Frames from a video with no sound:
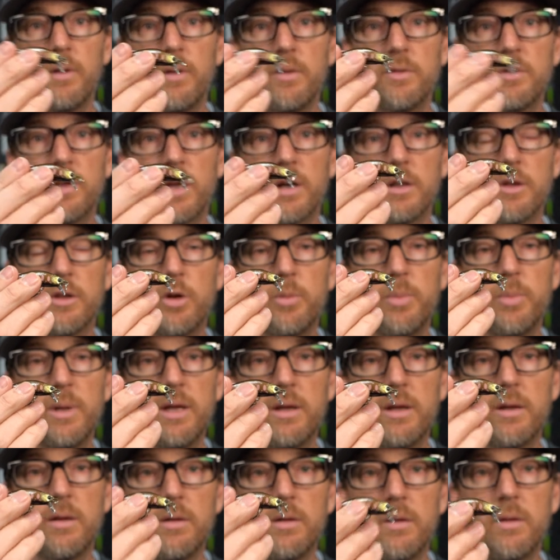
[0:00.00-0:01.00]
it's got a little
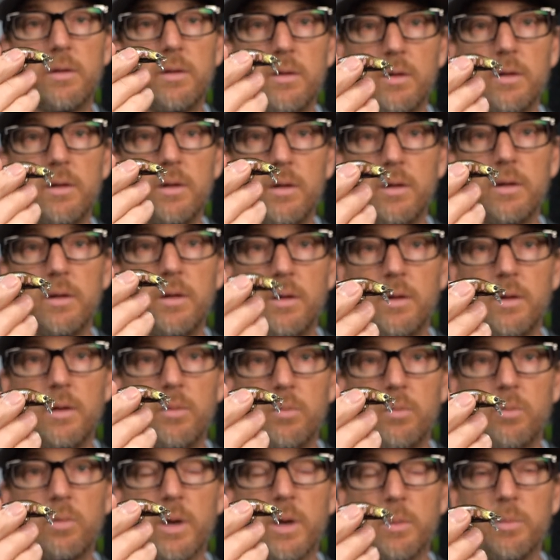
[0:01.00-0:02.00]
bit.
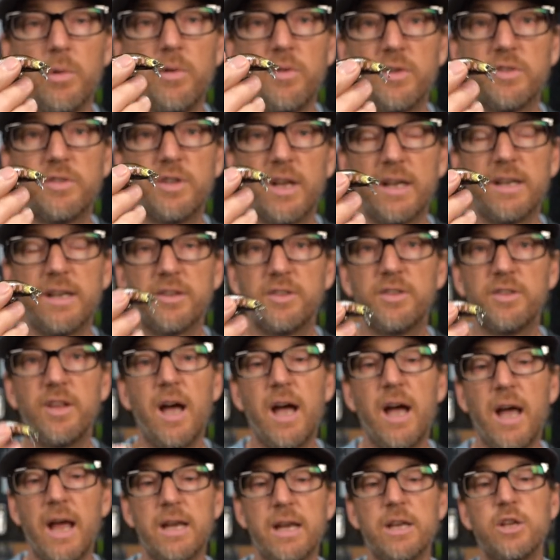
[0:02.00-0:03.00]
When I move it side to
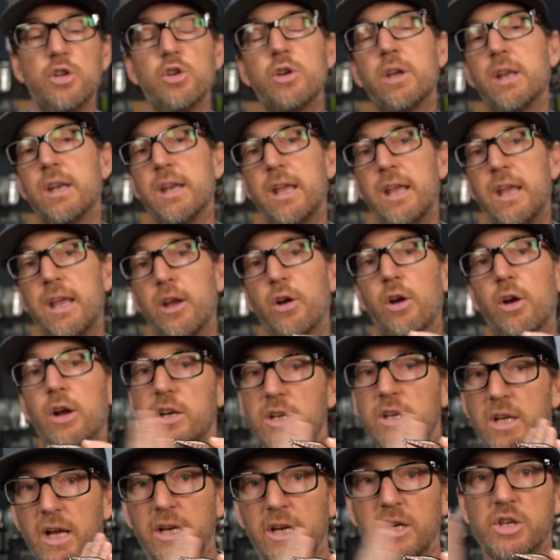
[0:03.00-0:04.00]
side, you can hear
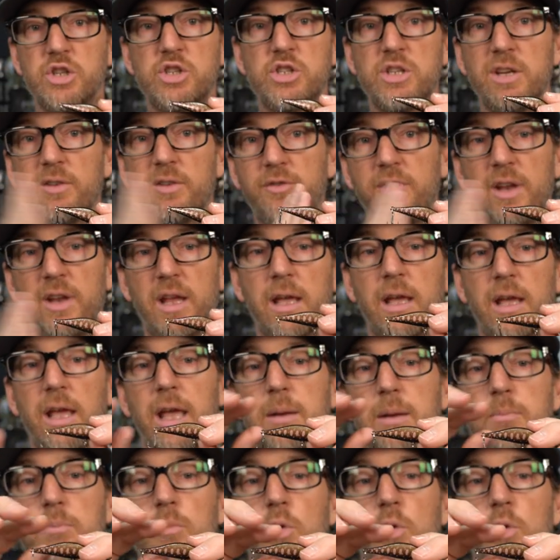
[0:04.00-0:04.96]
it kind of shifting and